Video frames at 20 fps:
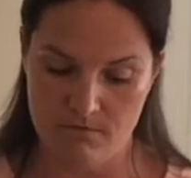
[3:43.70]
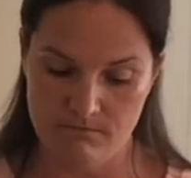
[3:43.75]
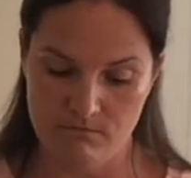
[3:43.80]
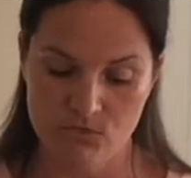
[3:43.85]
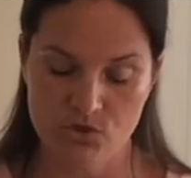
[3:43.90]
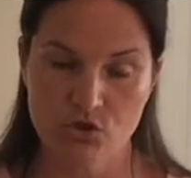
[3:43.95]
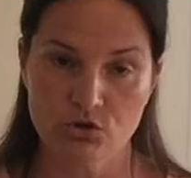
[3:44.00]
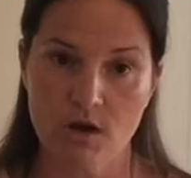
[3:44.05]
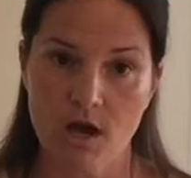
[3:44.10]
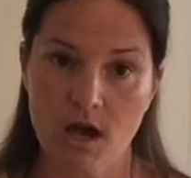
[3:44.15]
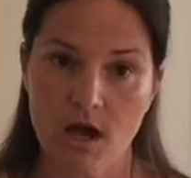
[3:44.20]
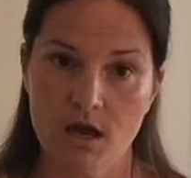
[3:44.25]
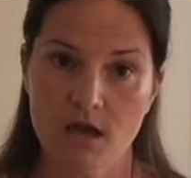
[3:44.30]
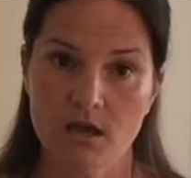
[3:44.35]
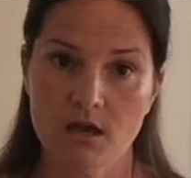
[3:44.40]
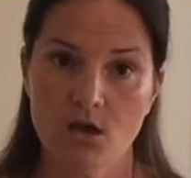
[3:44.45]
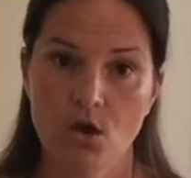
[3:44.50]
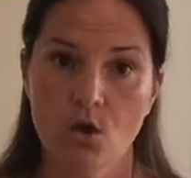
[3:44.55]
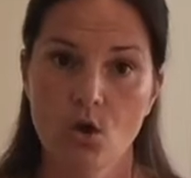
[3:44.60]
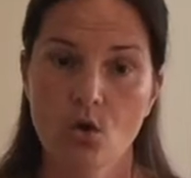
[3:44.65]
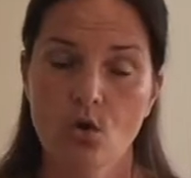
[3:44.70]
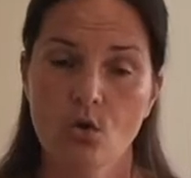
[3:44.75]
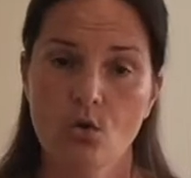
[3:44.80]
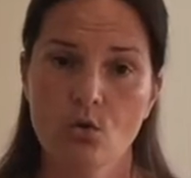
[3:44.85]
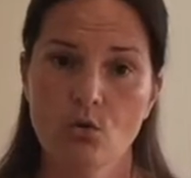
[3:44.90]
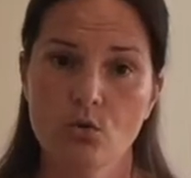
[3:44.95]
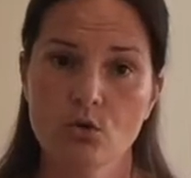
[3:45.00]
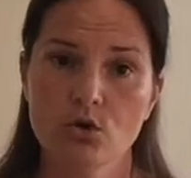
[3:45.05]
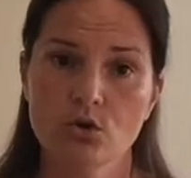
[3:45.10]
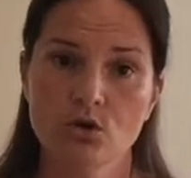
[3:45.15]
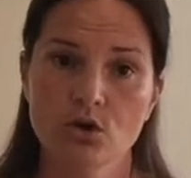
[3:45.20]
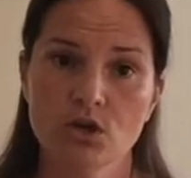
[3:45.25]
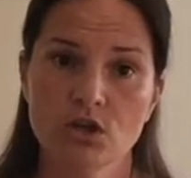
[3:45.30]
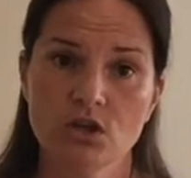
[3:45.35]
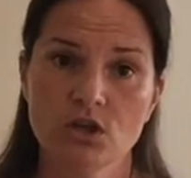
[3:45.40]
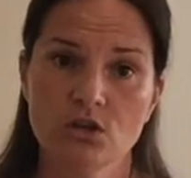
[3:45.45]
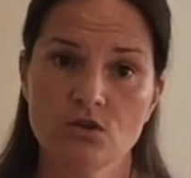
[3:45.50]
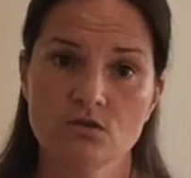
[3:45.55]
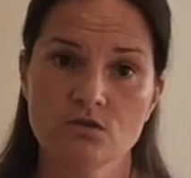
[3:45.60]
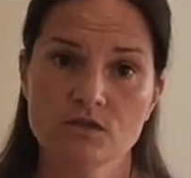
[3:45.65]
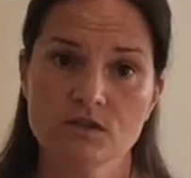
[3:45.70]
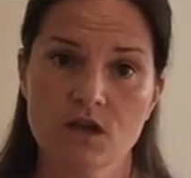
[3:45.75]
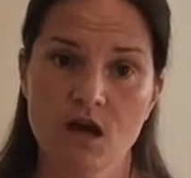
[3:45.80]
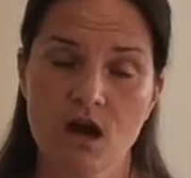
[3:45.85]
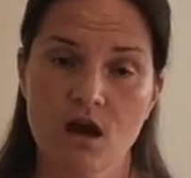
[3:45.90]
tray, or you can use